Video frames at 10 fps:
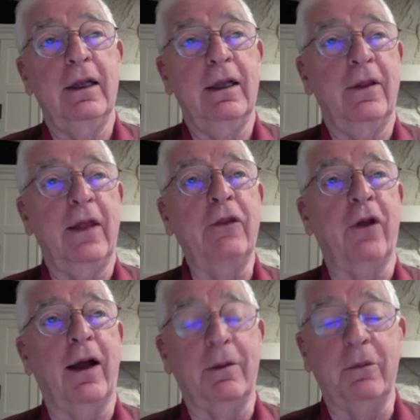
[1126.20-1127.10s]
they
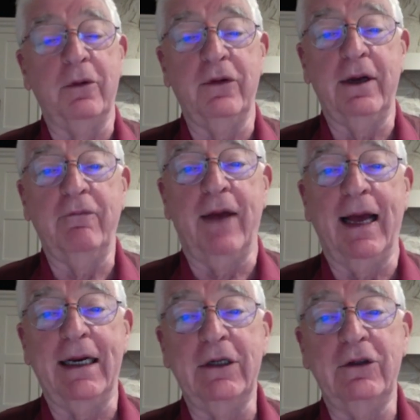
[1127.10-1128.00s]
thought it was an
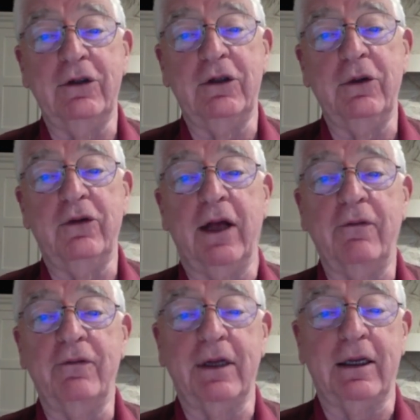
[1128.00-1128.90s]
advantage to
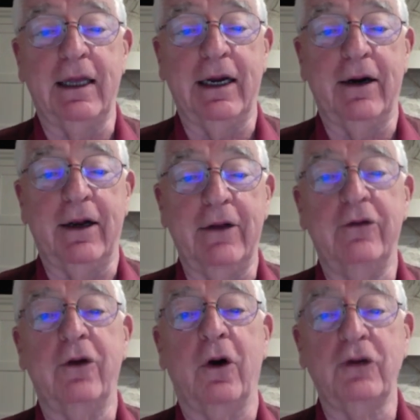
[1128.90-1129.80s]
self-declare as
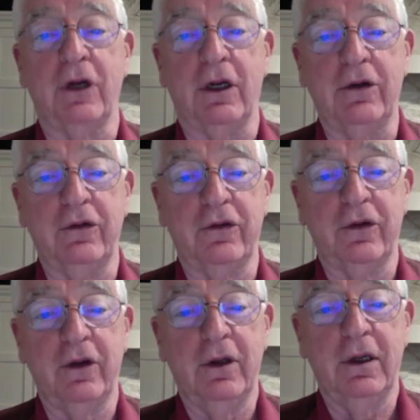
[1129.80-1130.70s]
socialists,
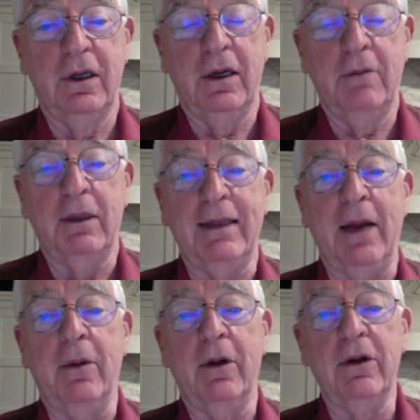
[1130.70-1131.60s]
but they
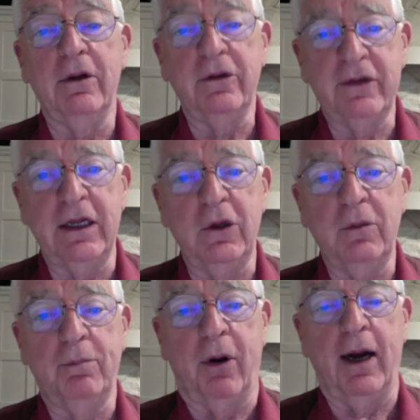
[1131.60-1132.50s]
were still
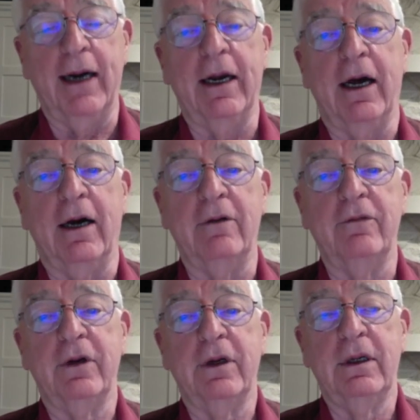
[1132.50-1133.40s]
part of
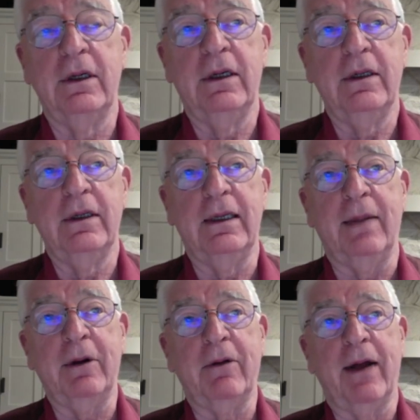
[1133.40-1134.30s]
the
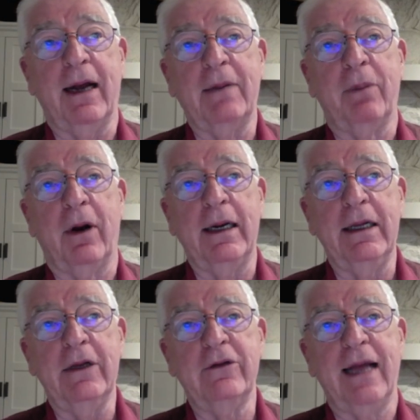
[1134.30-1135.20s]
Democratic Party
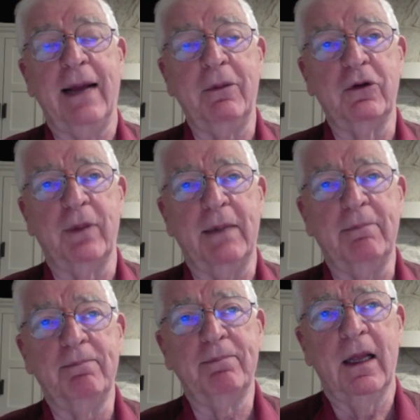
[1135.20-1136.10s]
establishment.
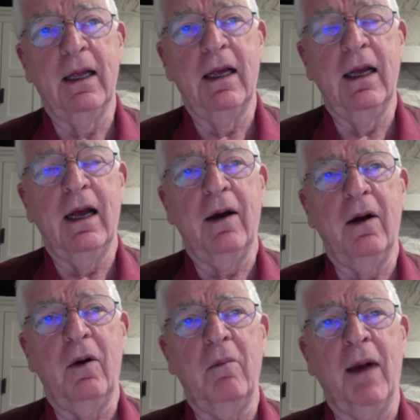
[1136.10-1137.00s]

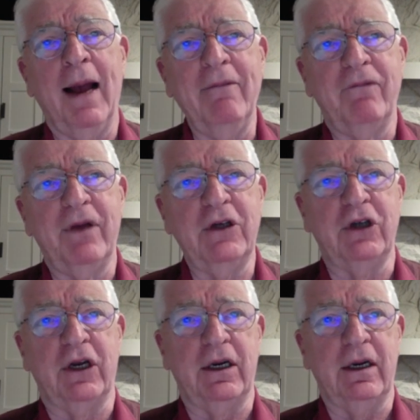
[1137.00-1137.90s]
My
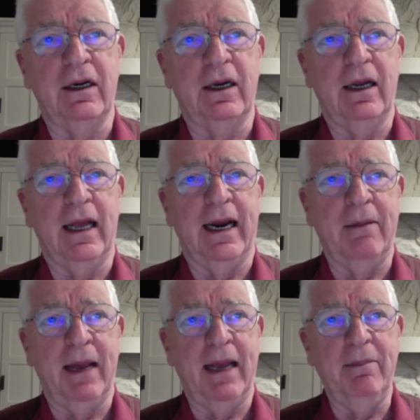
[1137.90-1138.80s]
vision, and I
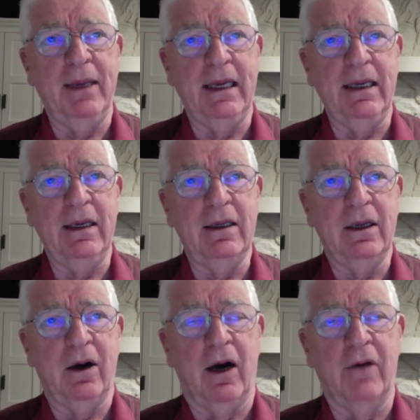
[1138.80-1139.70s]
may be
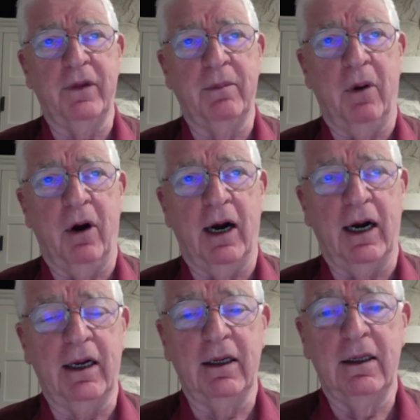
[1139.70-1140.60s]
off the mark,
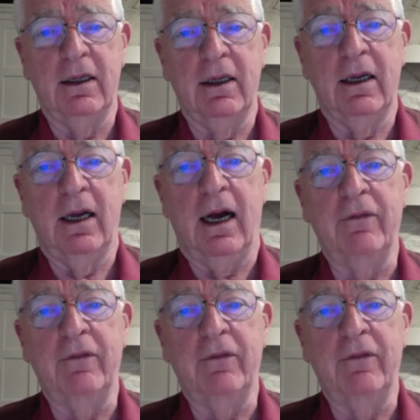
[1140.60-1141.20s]
of